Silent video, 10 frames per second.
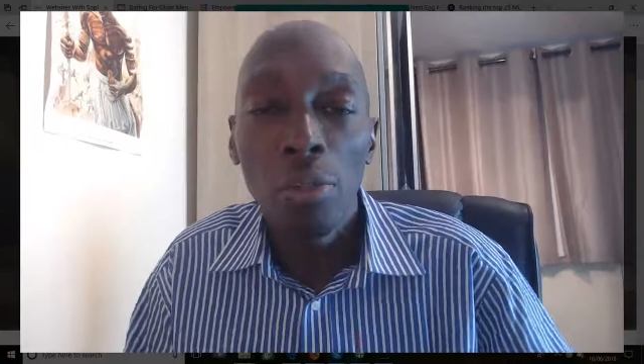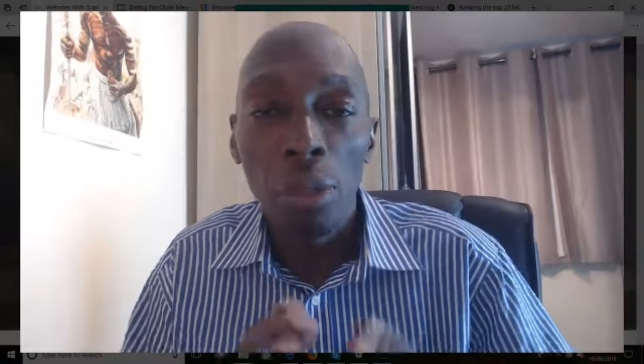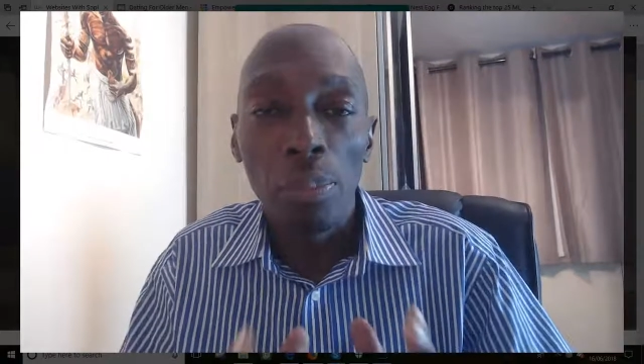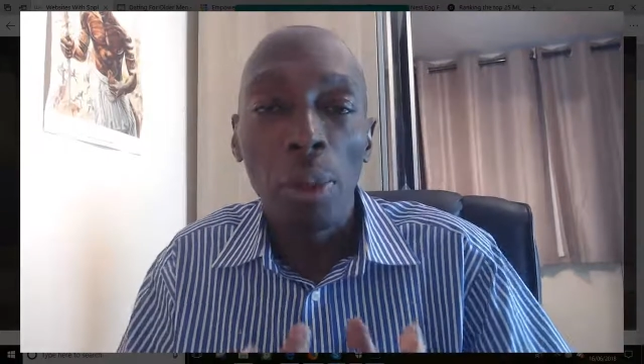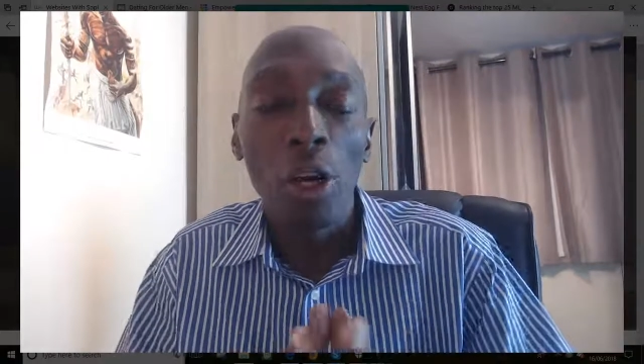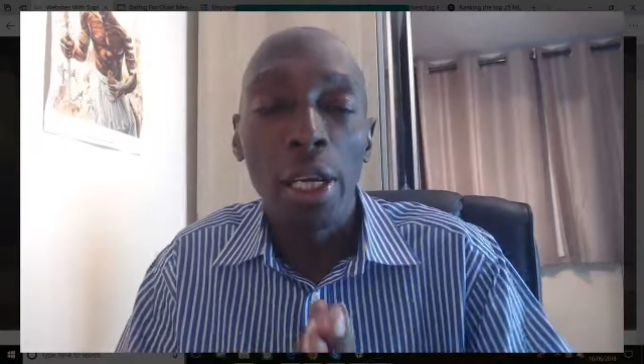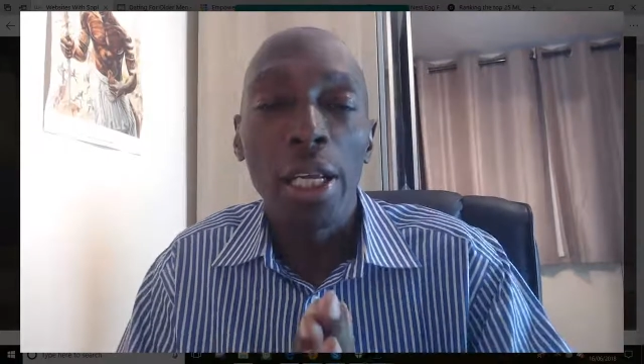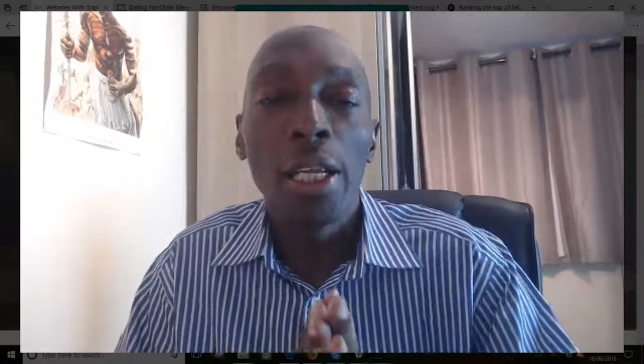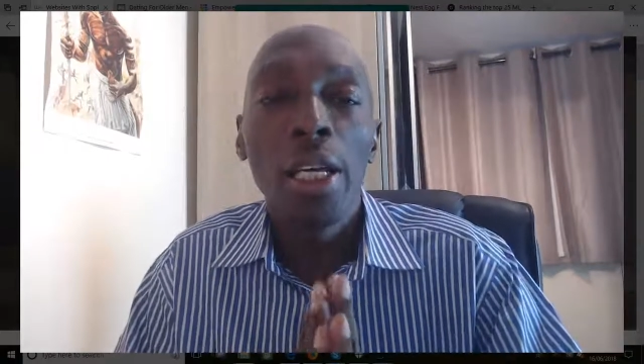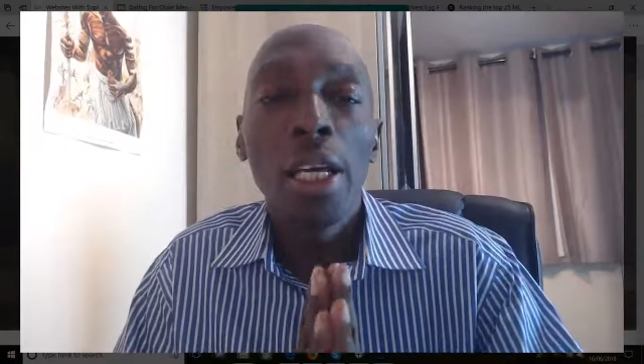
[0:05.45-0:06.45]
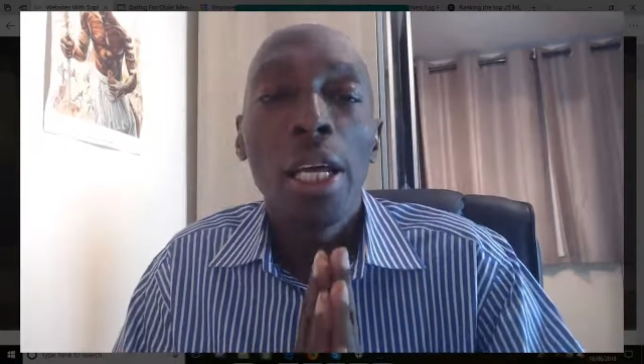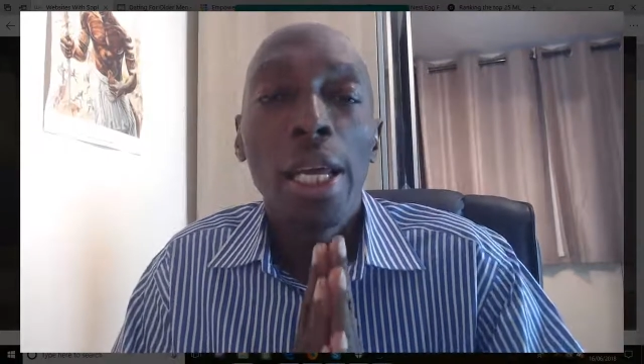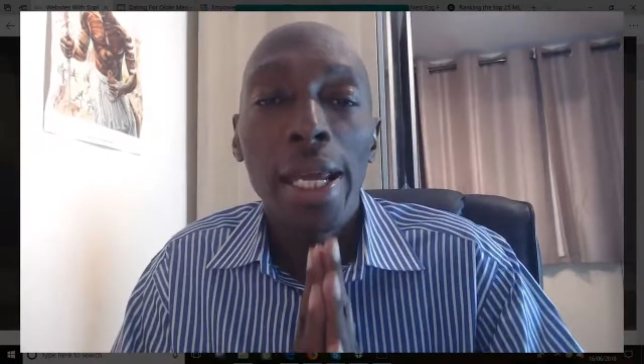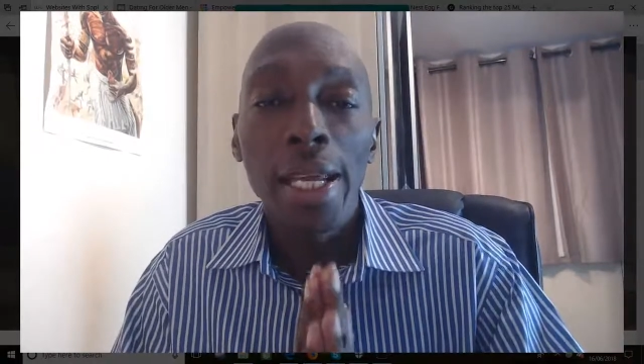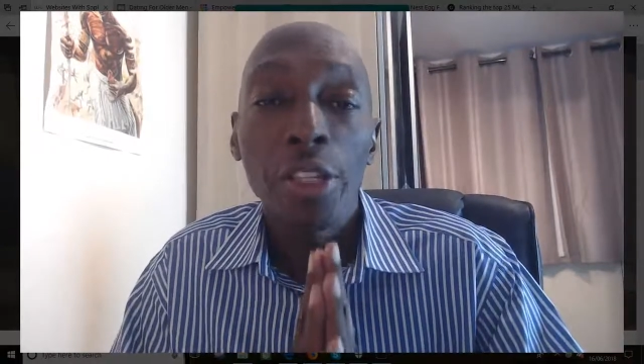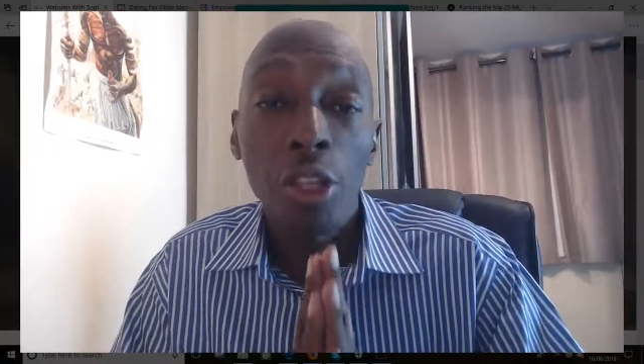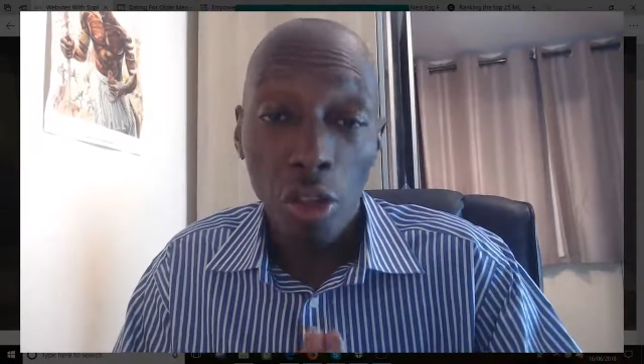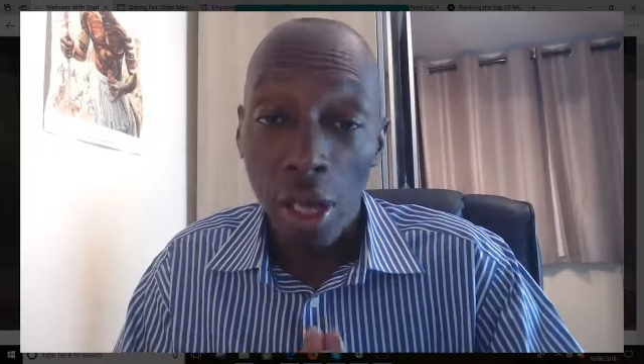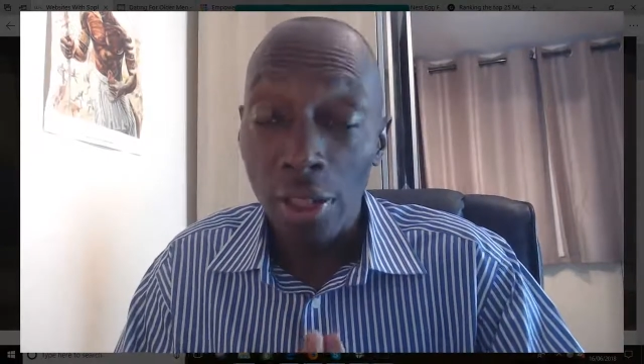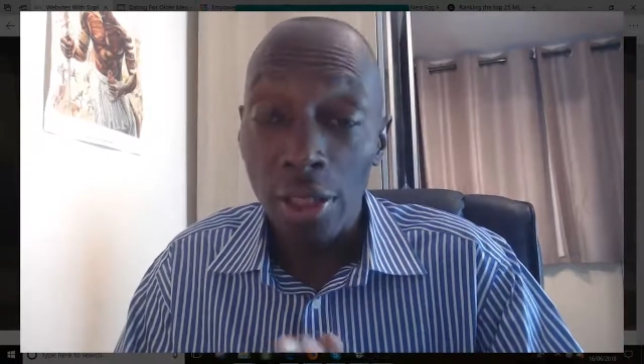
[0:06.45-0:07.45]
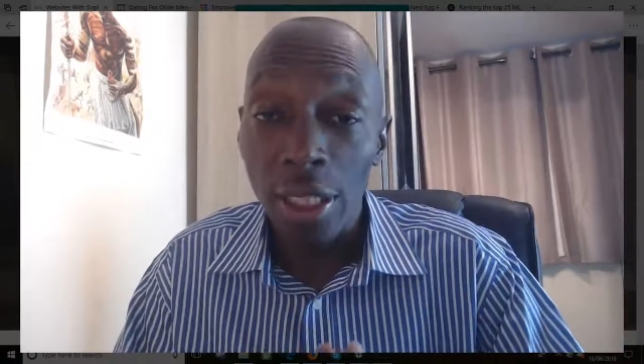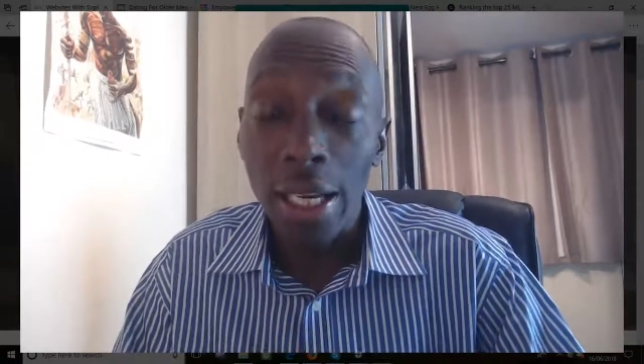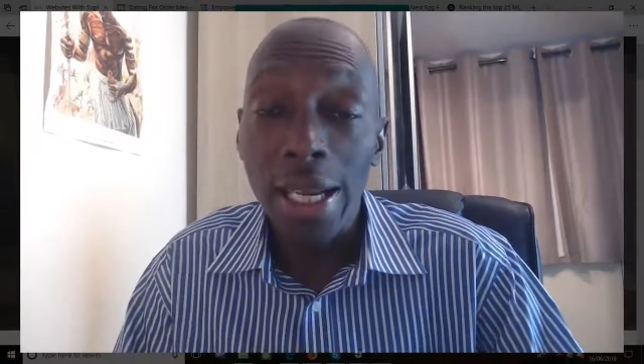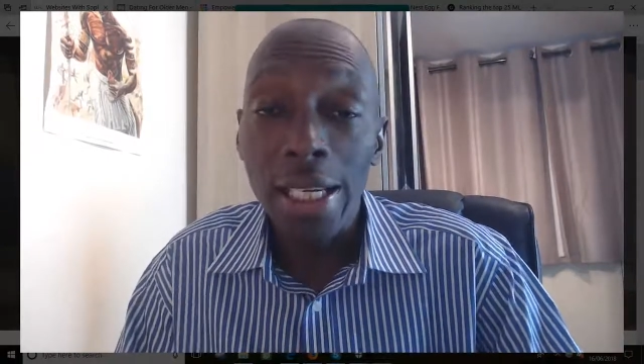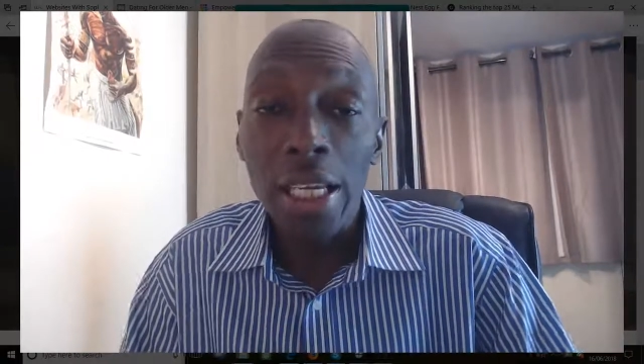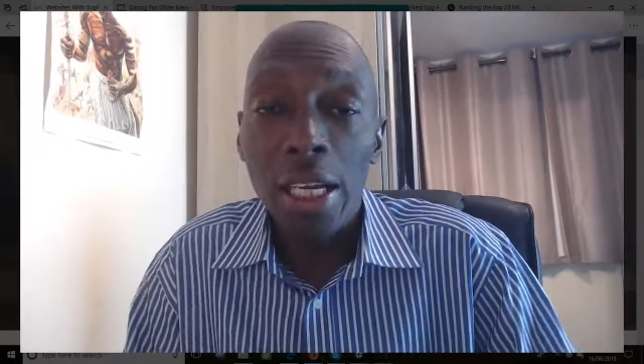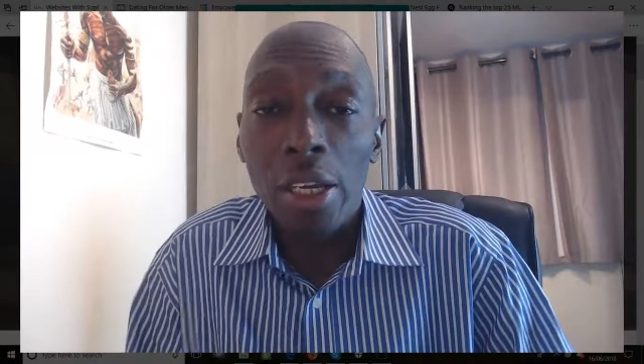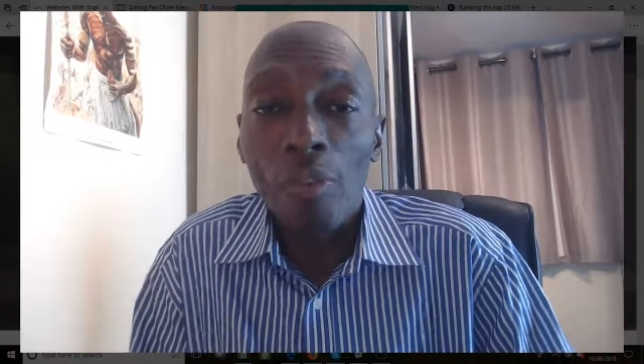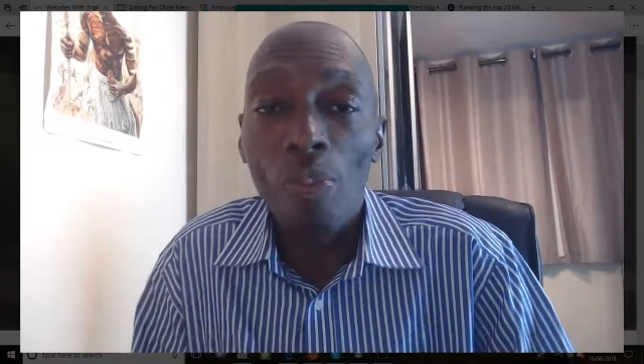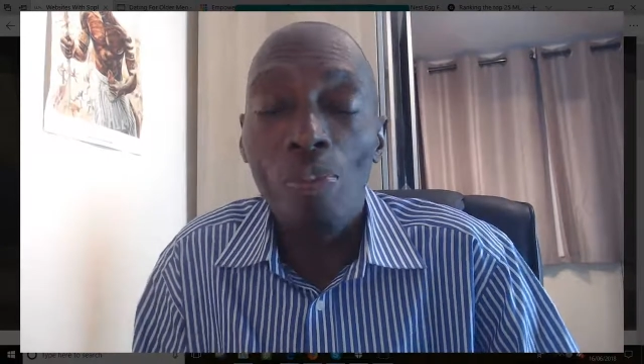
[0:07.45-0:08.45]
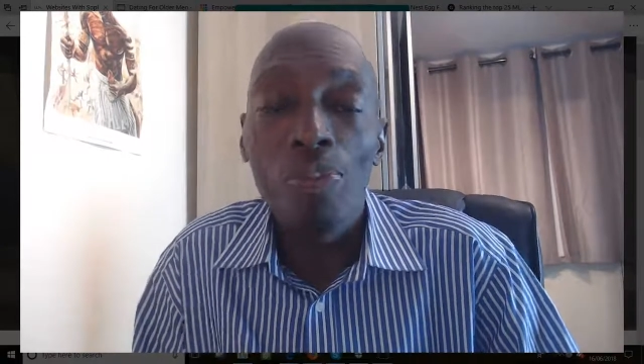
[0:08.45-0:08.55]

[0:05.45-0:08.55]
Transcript: with blogging in 2018.